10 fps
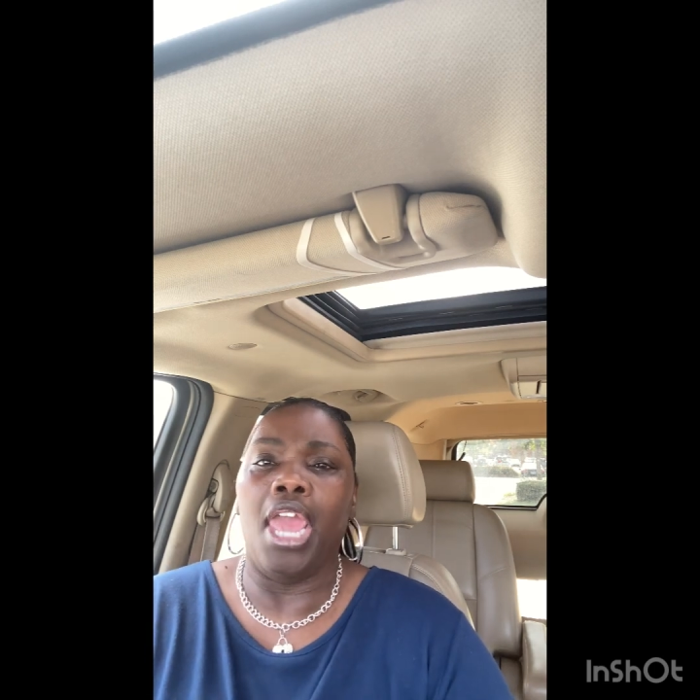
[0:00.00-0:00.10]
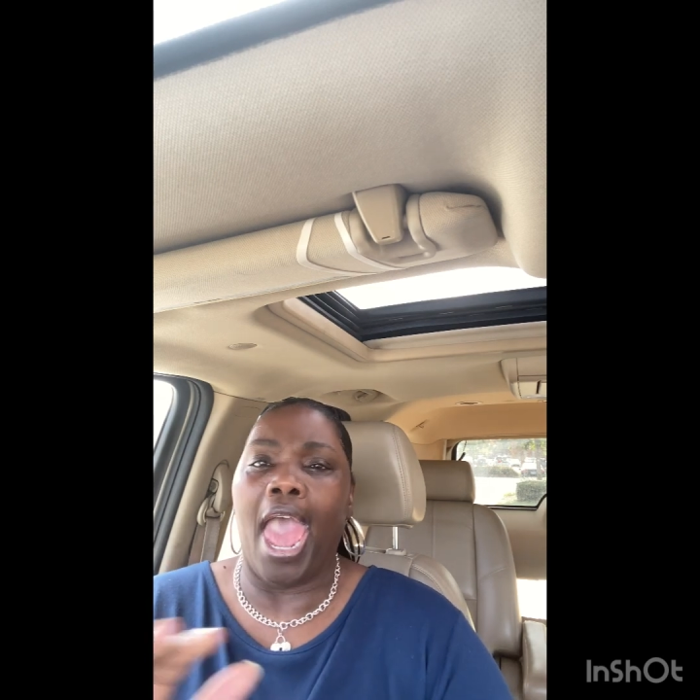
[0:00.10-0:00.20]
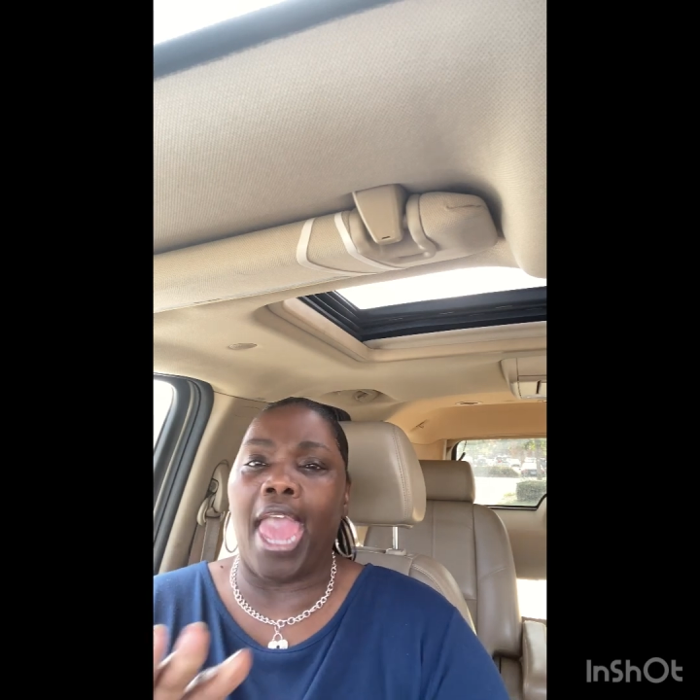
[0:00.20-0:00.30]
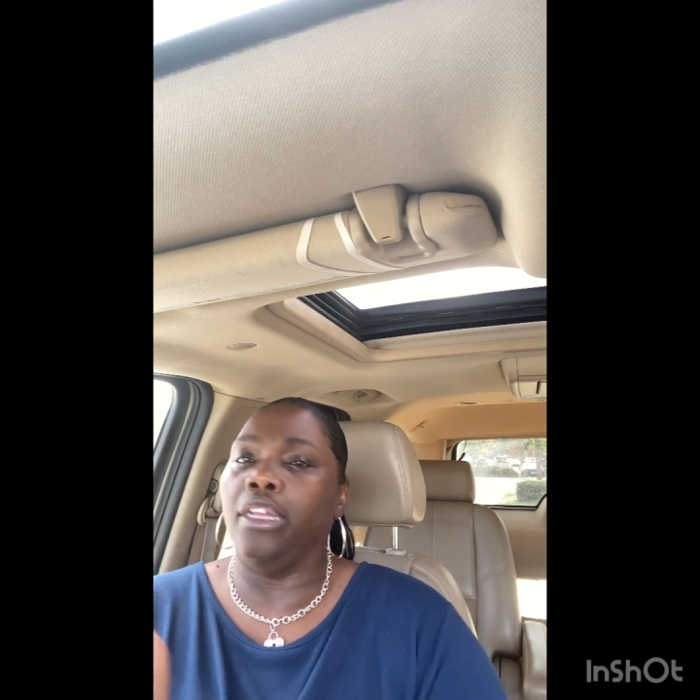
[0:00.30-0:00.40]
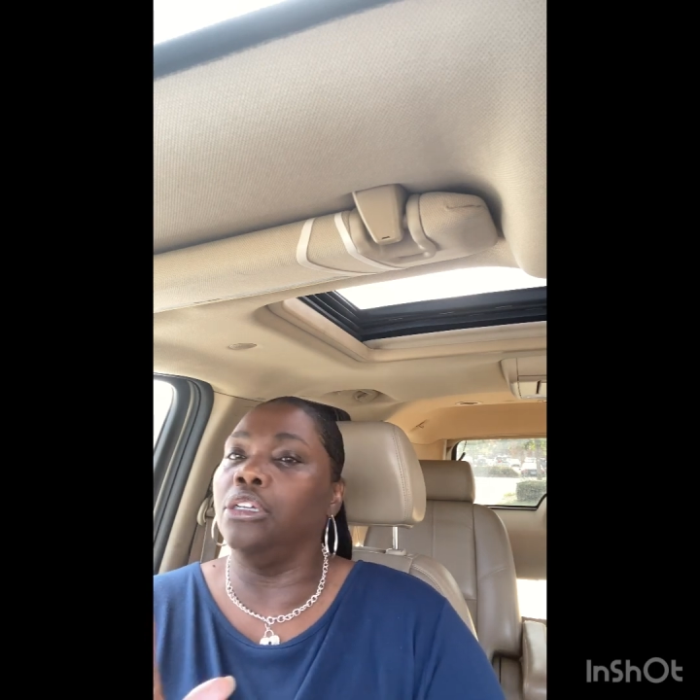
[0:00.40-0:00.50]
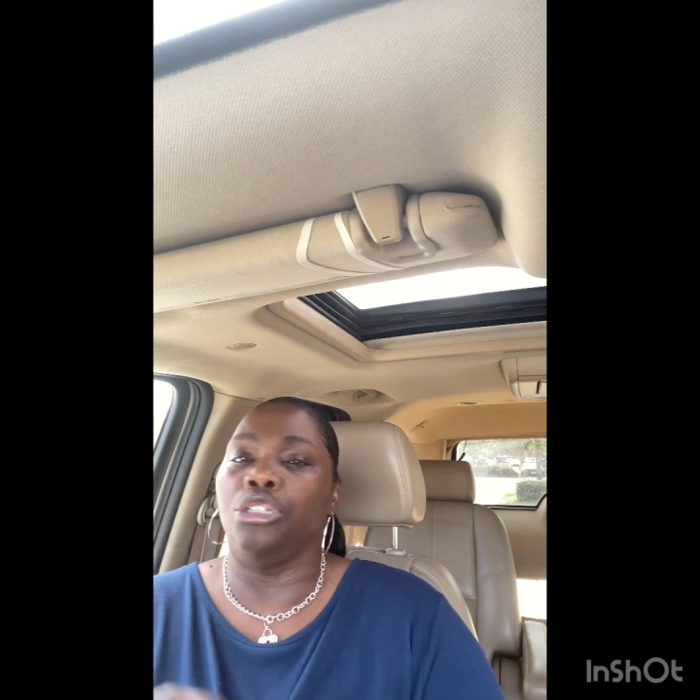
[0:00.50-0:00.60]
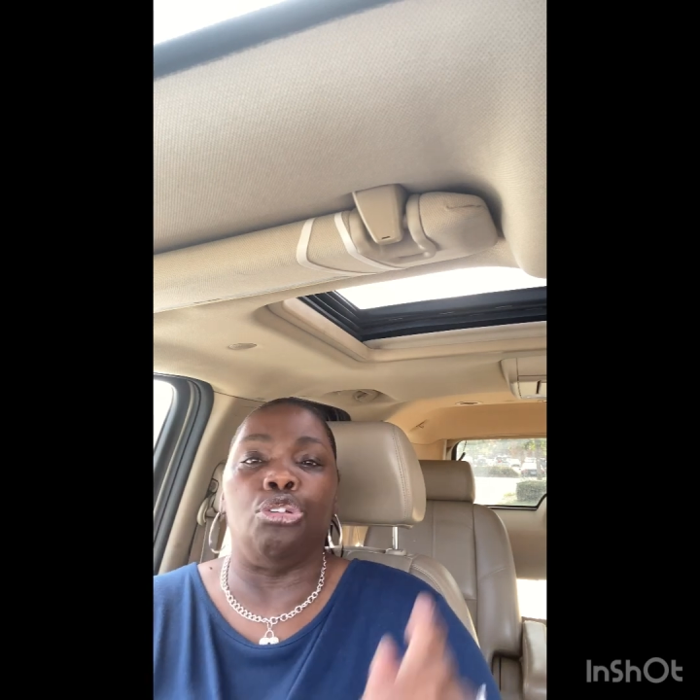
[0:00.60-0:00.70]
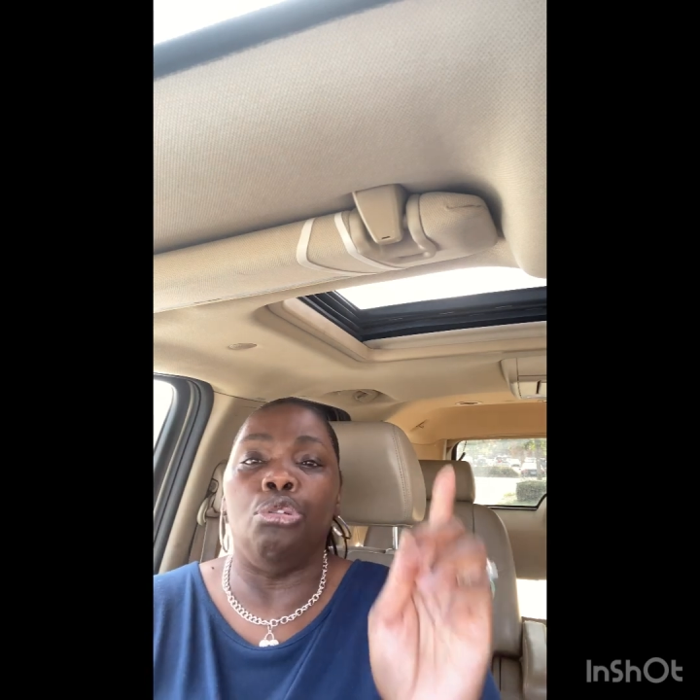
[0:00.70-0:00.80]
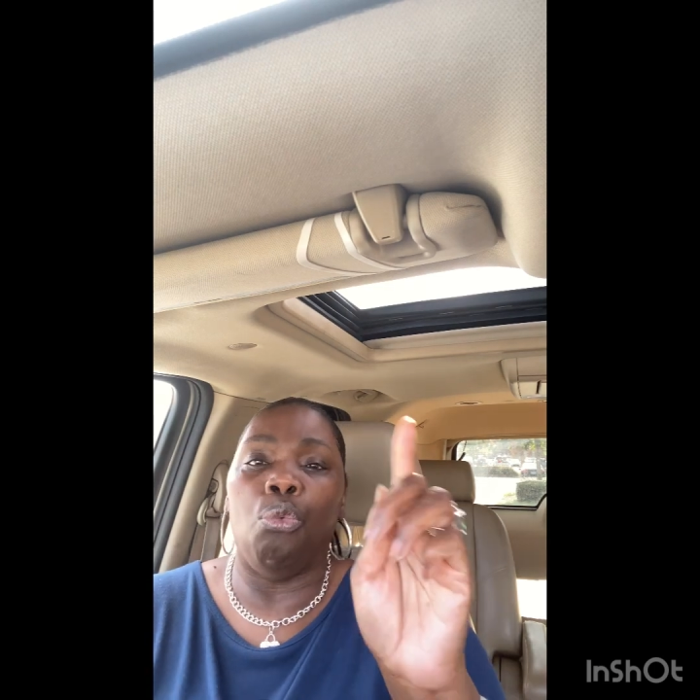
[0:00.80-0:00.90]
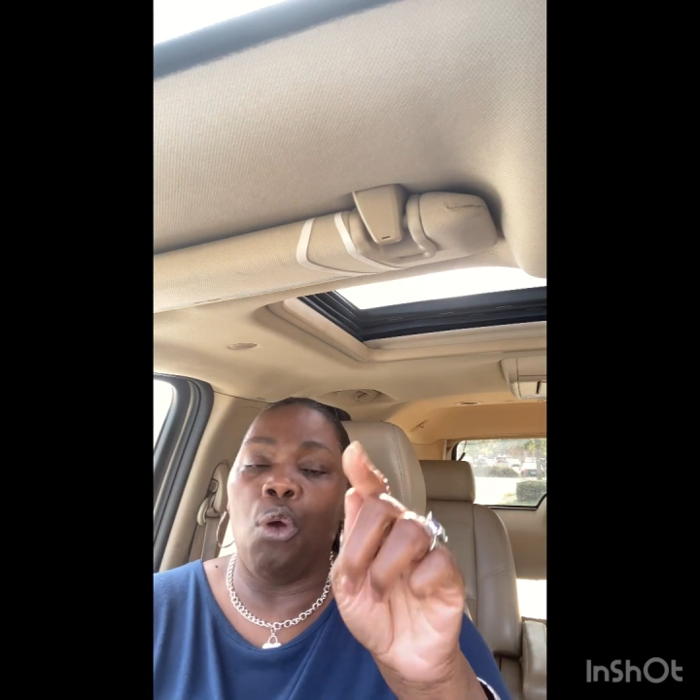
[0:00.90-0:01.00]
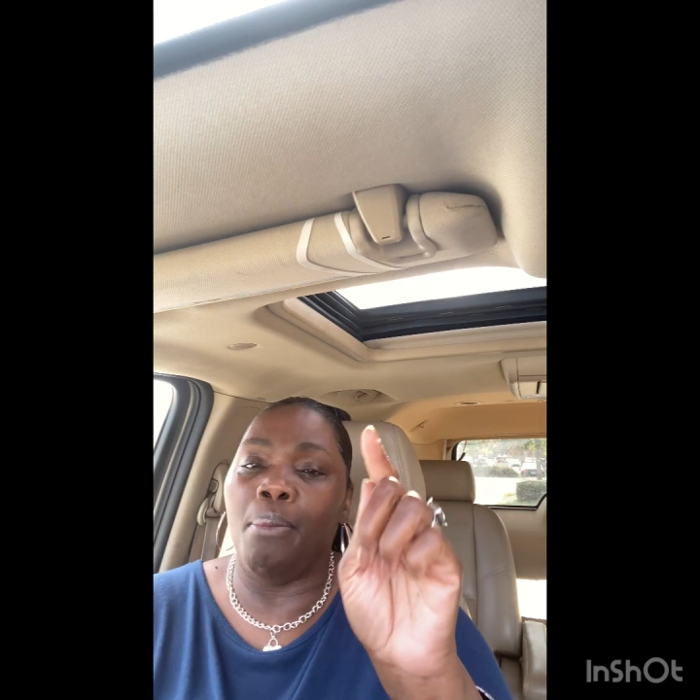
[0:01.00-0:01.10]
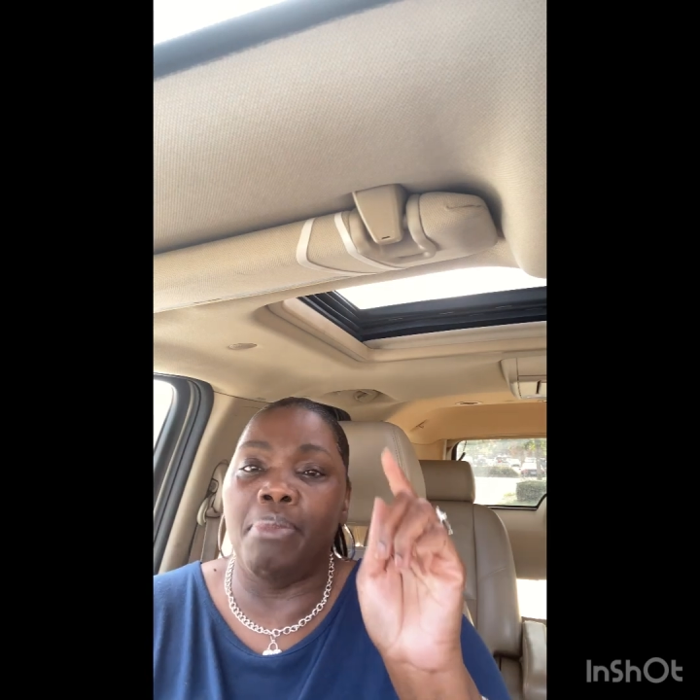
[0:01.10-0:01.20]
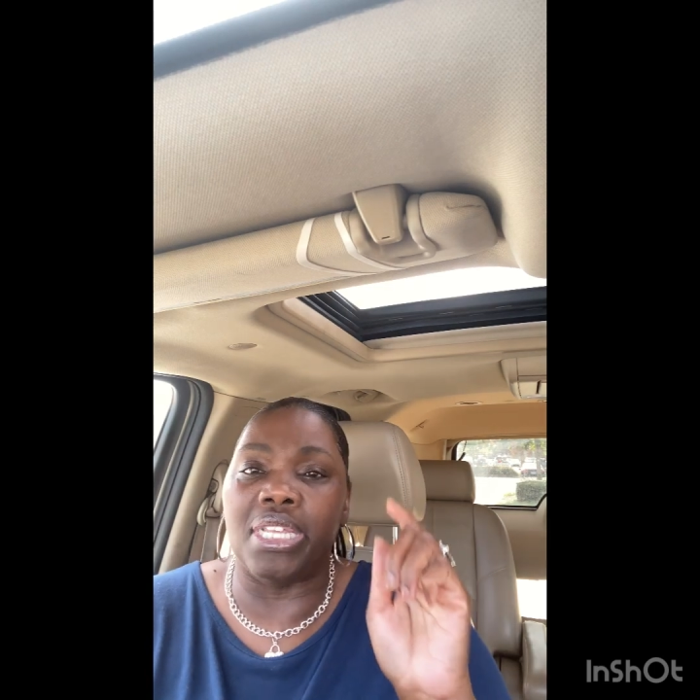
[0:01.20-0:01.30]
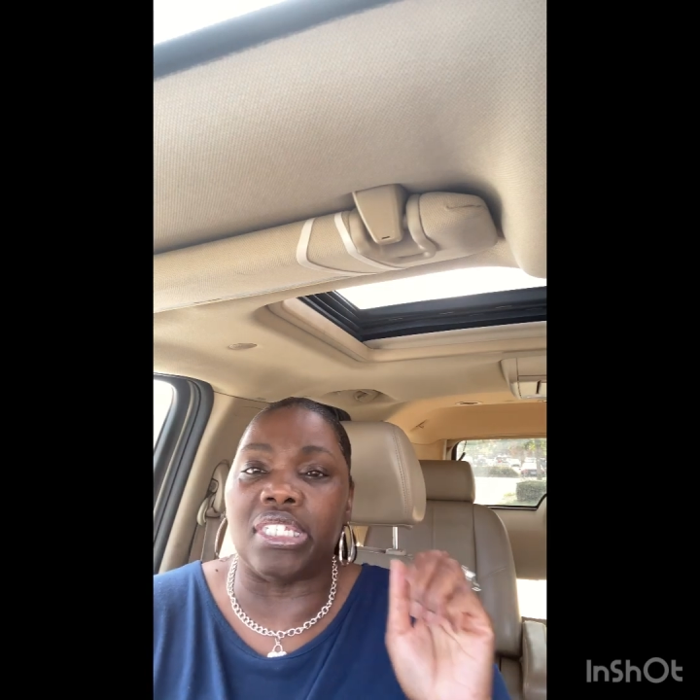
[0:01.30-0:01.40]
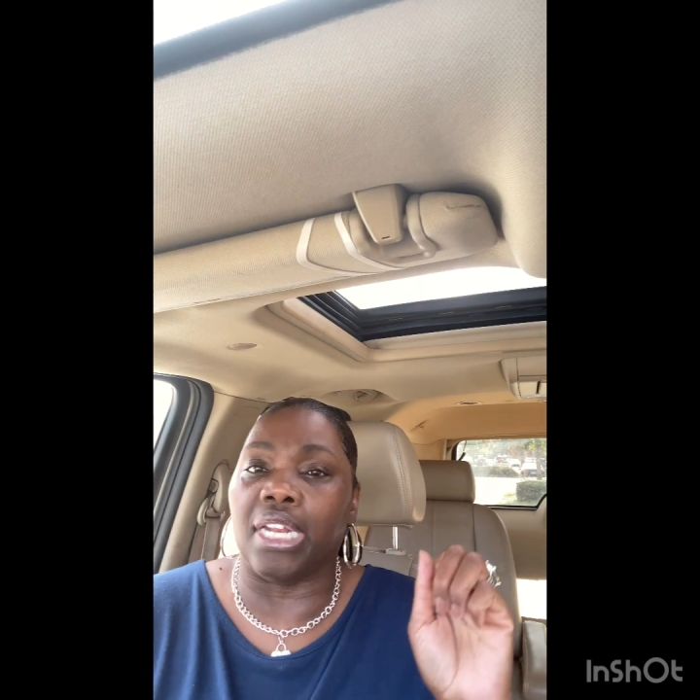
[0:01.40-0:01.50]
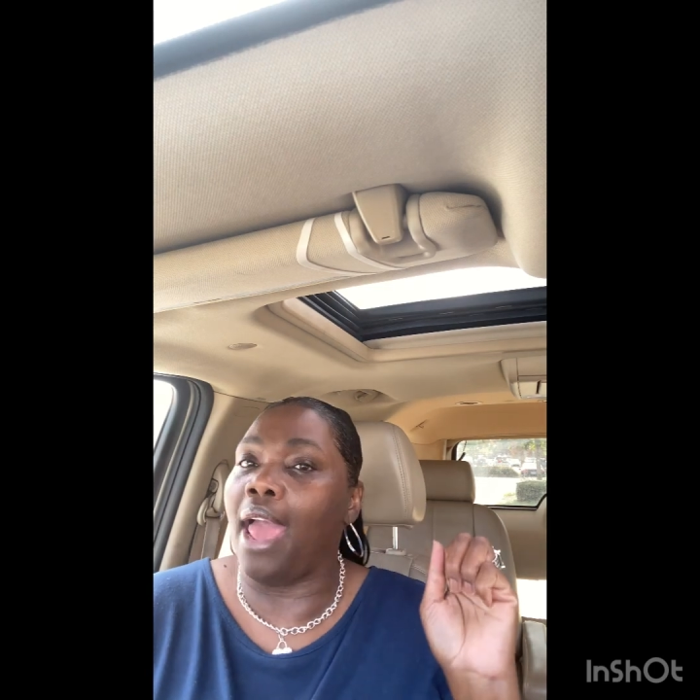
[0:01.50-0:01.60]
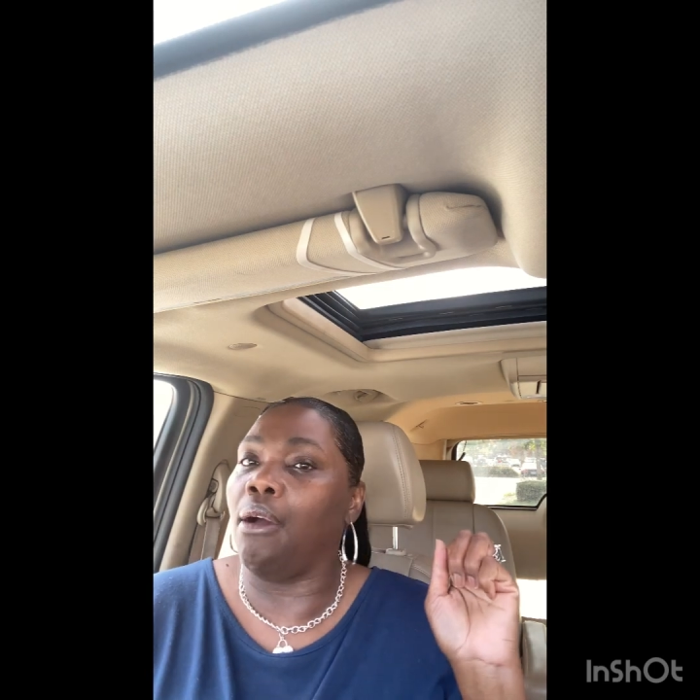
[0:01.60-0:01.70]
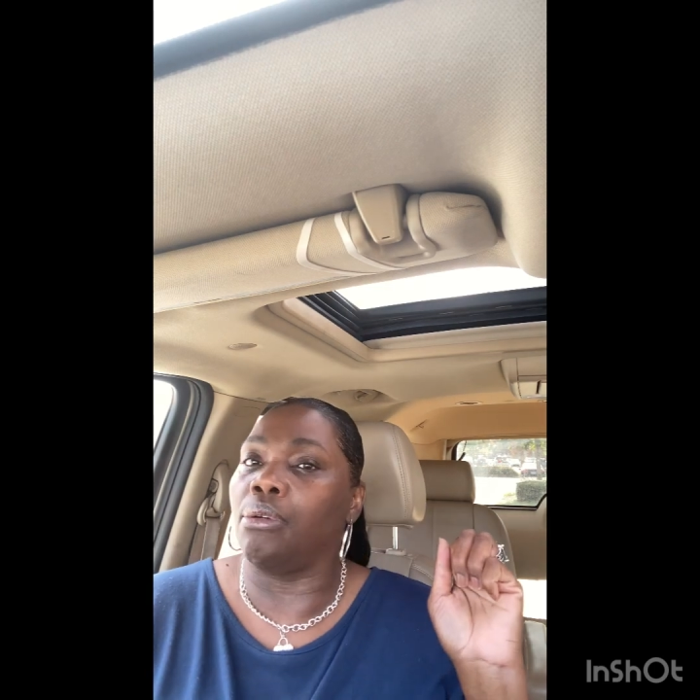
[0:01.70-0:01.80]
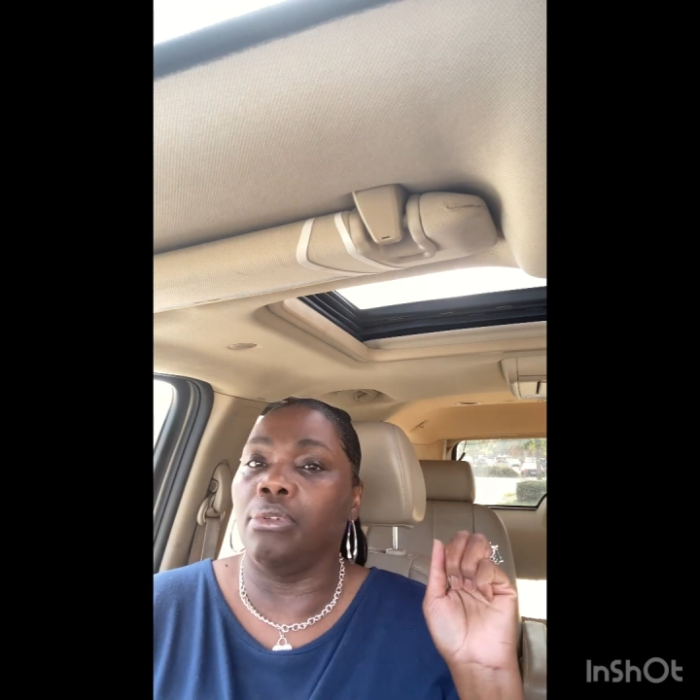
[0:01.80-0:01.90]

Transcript: hey, look, you the one missing out.